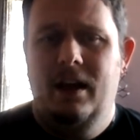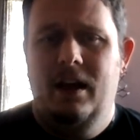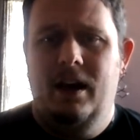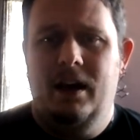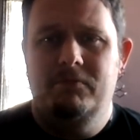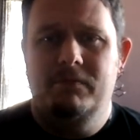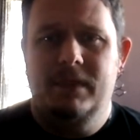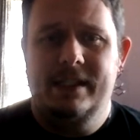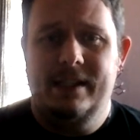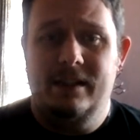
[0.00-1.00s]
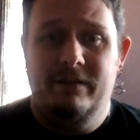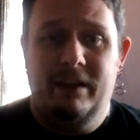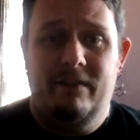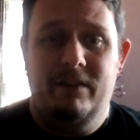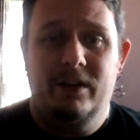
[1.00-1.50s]
the scent of
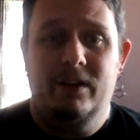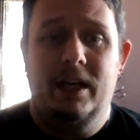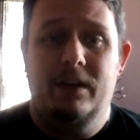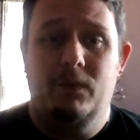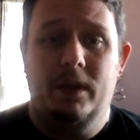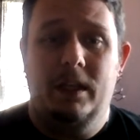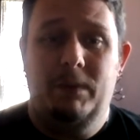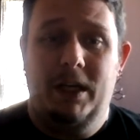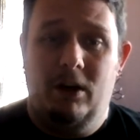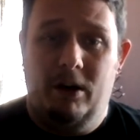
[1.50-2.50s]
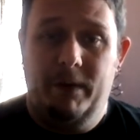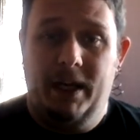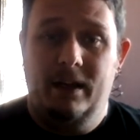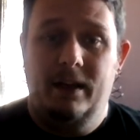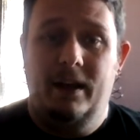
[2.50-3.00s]
lavender can really be calming,